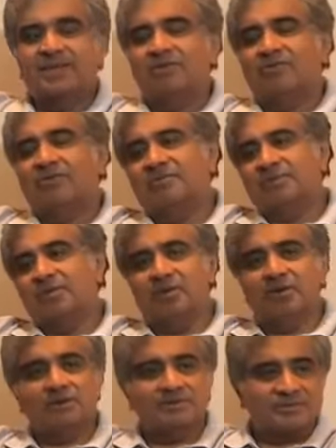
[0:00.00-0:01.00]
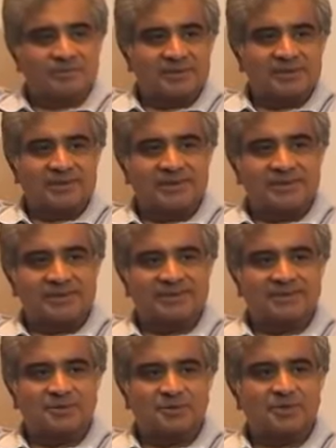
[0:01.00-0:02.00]
from the court of uh,
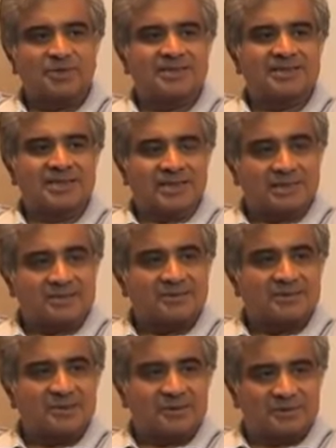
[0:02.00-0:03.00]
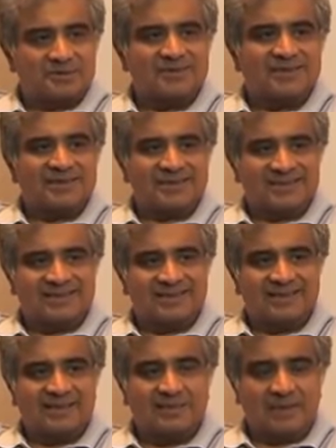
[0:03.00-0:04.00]
the socialist era to the court of the
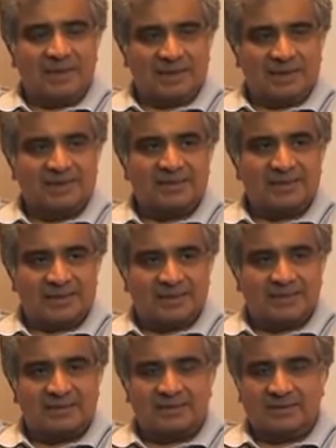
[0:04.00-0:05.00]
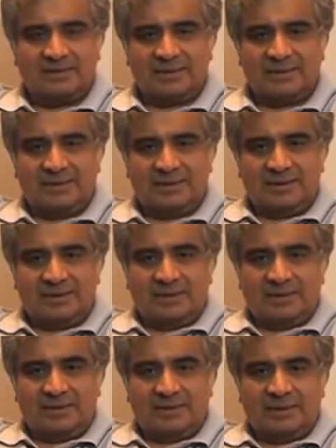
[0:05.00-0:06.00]
liberalization era.
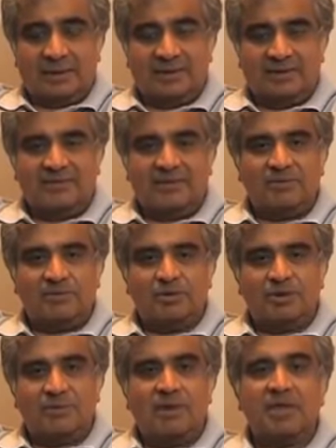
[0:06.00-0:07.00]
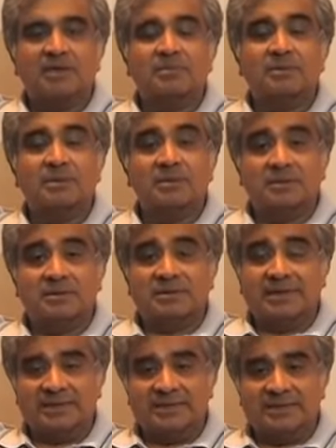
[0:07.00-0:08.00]
And I think one of the most remarkable
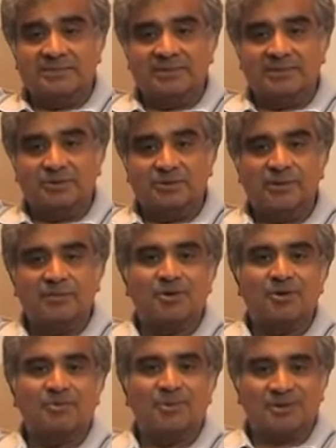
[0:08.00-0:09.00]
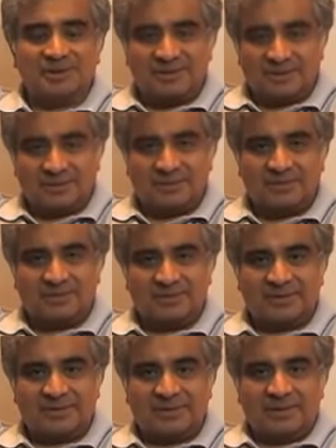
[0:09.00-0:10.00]
changes which the Supreme Court brought in the law
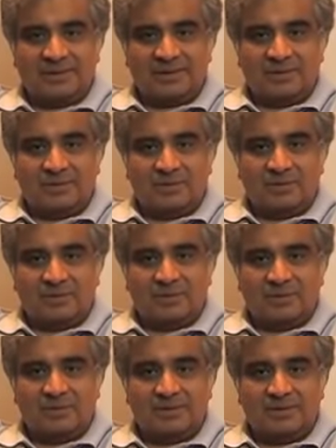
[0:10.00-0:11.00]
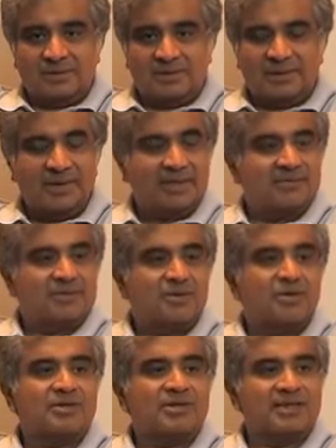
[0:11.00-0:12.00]
was uh, dealing with
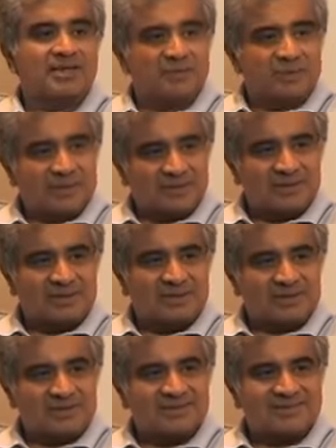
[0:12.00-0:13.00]
contract labor regulation.